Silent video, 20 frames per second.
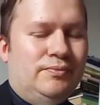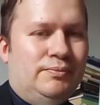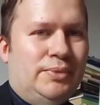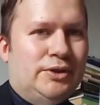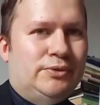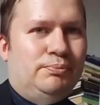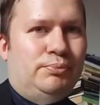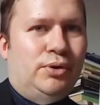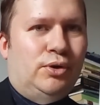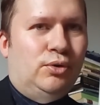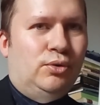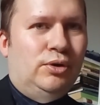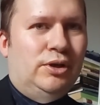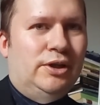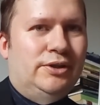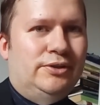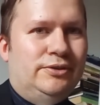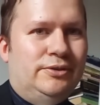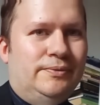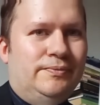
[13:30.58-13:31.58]
But
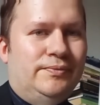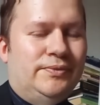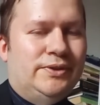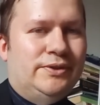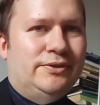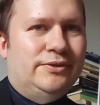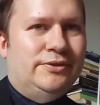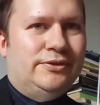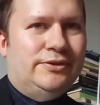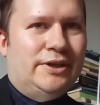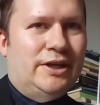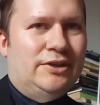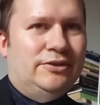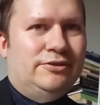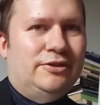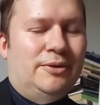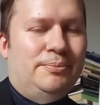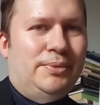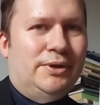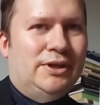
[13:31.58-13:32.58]
Poland
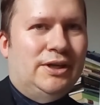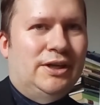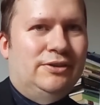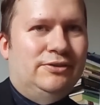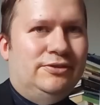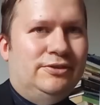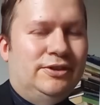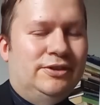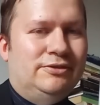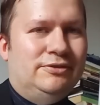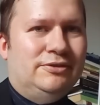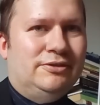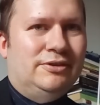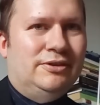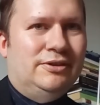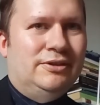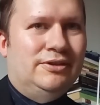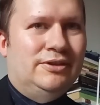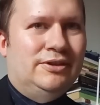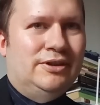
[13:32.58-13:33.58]
stands up against this.
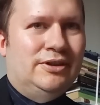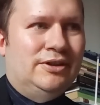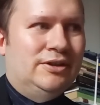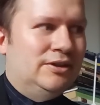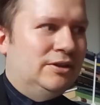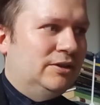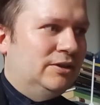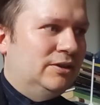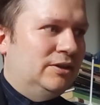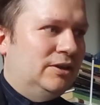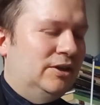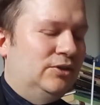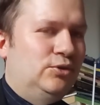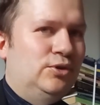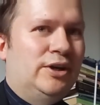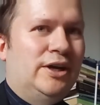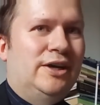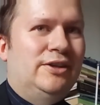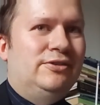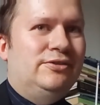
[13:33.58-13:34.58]
And the
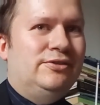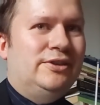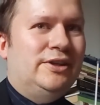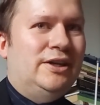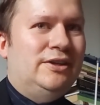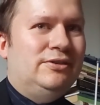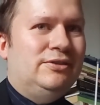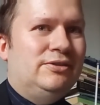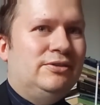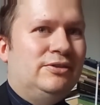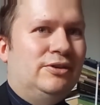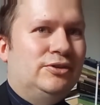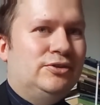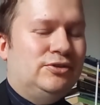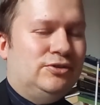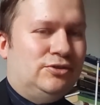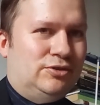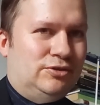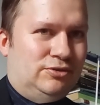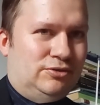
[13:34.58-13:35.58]
United States are
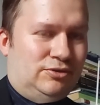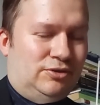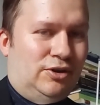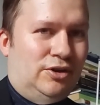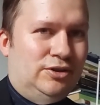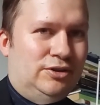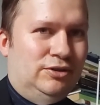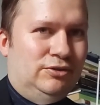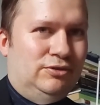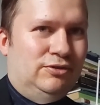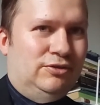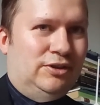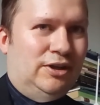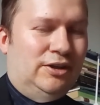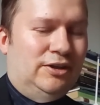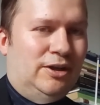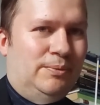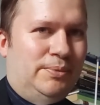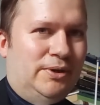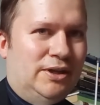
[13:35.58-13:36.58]
starting to
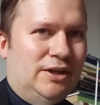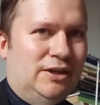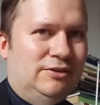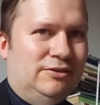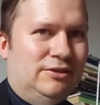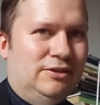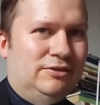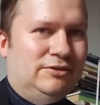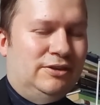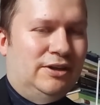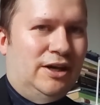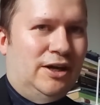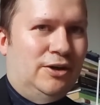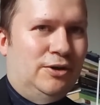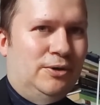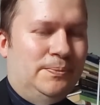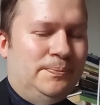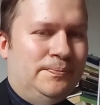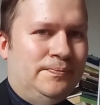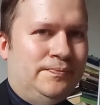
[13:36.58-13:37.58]
stand up against this
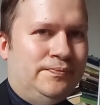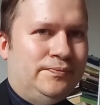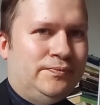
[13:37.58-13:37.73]
now.